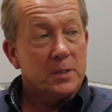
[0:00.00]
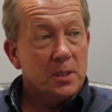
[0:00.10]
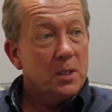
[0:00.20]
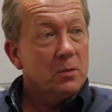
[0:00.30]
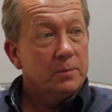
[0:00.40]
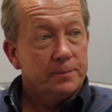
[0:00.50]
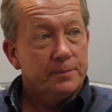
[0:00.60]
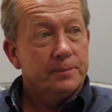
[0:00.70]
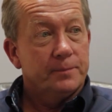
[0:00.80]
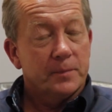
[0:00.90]
to do.
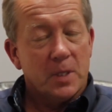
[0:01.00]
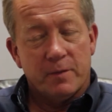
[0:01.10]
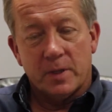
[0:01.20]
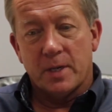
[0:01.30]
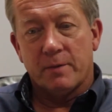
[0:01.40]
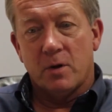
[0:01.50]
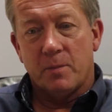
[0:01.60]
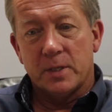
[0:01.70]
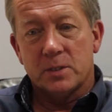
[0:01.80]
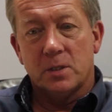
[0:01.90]
I think they've got a
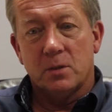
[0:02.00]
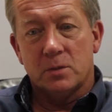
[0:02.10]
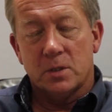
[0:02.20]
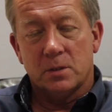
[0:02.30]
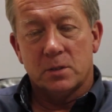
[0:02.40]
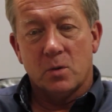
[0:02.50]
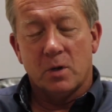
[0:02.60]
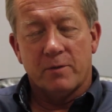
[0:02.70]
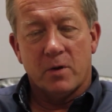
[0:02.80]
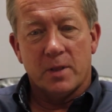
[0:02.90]
bit to do to
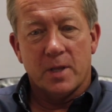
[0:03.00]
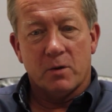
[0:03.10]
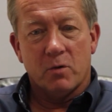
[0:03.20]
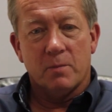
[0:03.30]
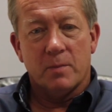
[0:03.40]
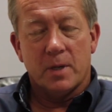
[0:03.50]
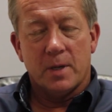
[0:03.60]
qualify in their group,